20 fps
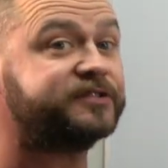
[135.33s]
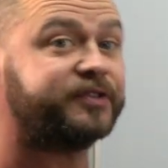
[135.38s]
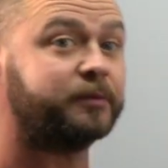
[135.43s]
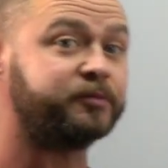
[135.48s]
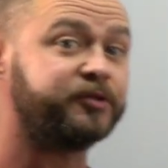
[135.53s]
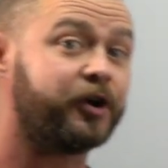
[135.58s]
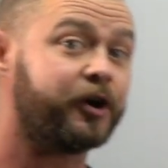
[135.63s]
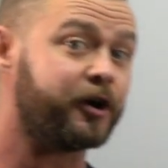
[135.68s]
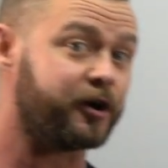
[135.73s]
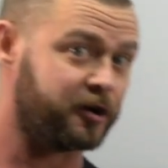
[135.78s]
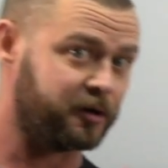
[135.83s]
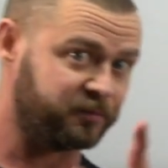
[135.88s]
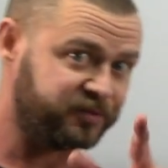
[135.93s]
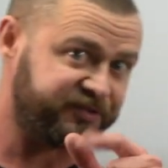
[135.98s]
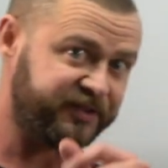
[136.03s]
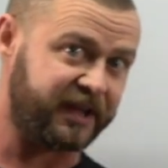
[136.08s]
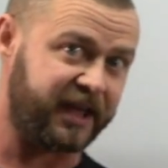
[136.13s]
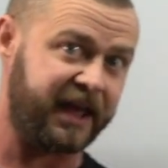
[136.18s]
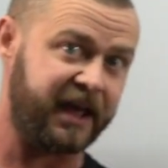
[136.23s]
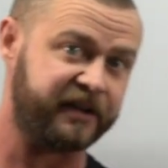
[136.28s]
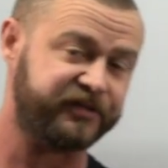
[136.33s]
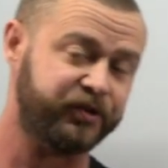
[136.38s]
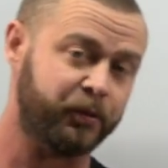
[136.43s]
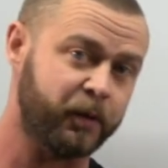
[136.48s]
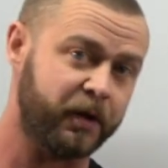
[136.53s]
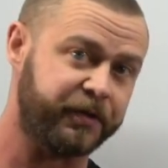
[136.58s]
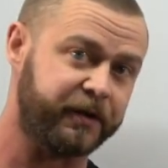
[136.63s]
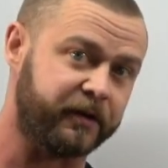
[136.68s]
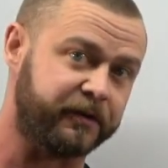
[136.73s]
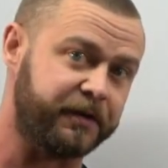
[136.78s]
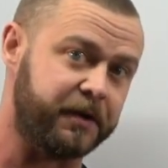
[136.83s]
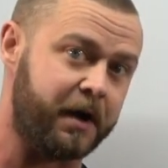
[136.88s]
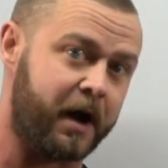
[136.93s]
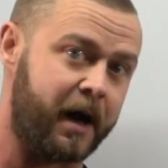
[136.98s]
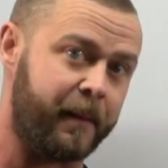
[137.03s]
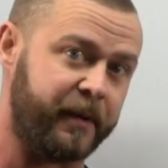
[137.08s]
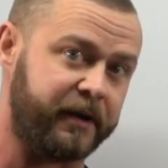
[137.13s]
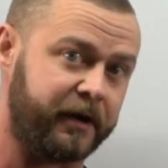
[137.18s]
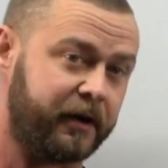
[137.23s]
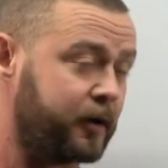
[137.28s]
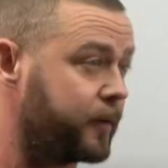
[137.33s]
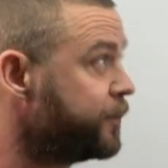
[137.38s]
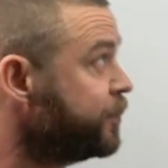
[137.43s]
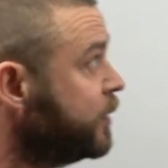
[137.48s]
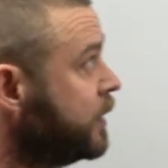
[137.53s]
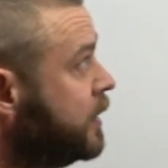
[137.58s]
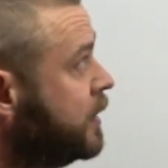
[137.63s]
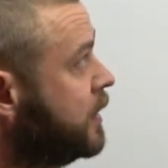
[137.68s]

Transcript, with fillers: some terms to cancel with your denominator.